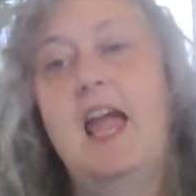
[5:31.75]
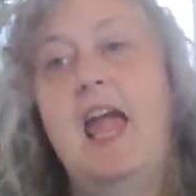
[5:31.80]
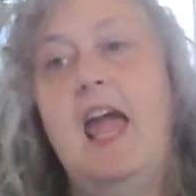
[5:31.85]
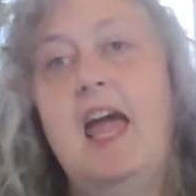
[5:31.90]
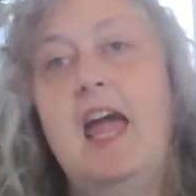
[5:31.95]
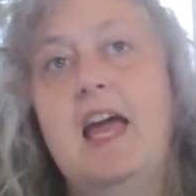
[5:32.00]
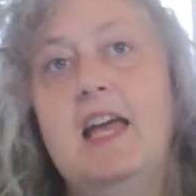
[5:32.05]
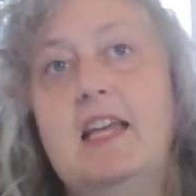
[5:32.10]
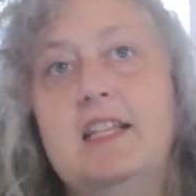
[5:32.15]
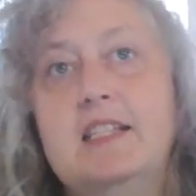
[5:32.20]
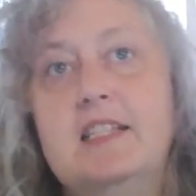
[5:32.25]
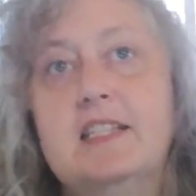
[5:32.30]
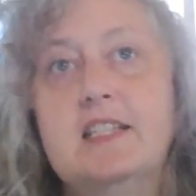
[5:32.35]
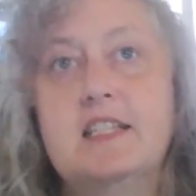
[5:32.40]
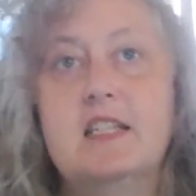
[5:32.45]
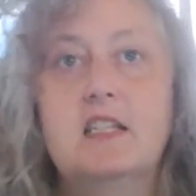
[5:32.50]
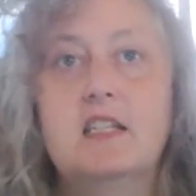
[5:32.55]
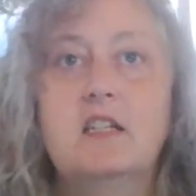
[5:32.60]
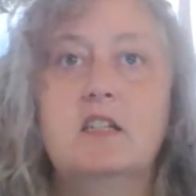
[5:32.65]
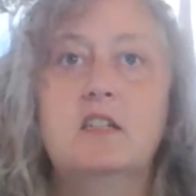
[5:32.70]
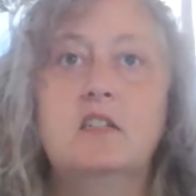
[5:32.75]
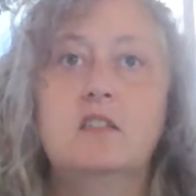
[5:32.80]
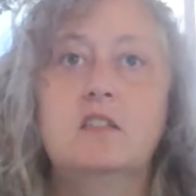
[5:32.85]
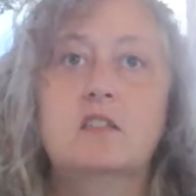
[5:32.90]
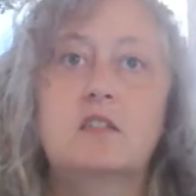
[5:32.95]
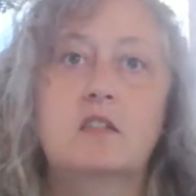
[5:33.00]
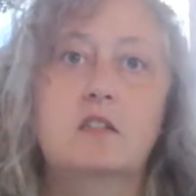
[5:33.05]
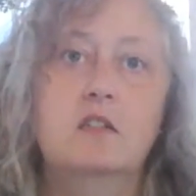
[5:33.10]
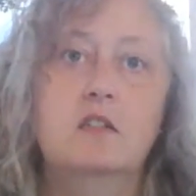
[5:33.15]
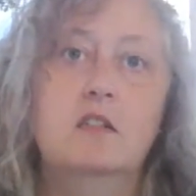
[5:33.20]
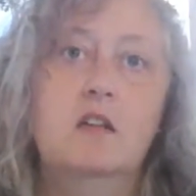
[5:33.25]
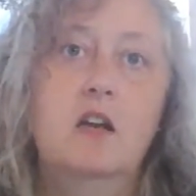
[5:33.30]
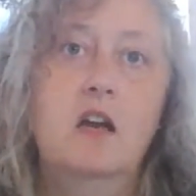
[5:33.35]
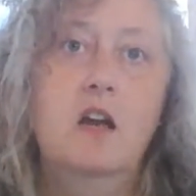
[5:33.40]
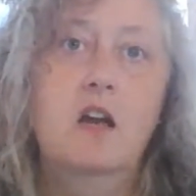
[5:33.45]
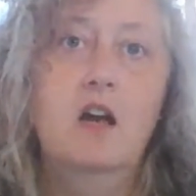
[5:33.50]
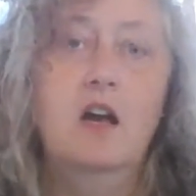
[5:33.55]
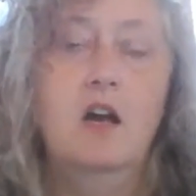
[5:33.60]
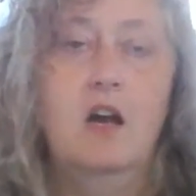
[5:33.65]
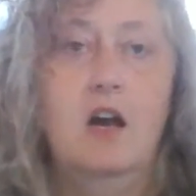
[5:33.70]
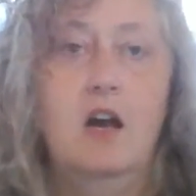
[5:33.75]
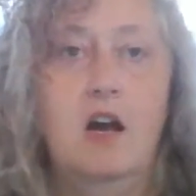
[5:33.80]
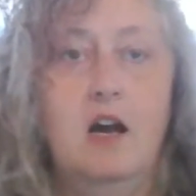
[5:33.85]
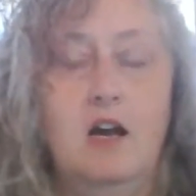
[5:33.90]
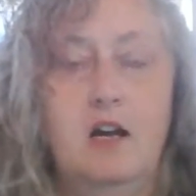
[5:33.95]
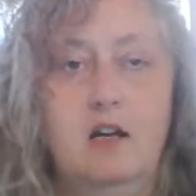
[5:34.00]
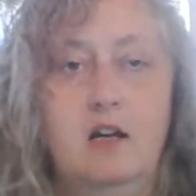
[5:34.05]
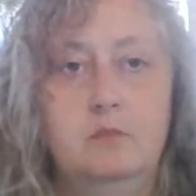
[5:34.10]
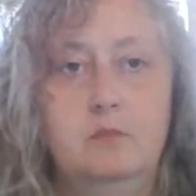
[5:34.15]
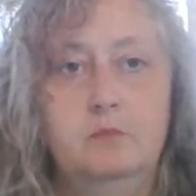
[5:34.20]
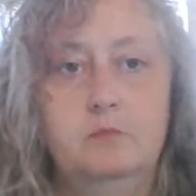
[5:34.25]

and uh,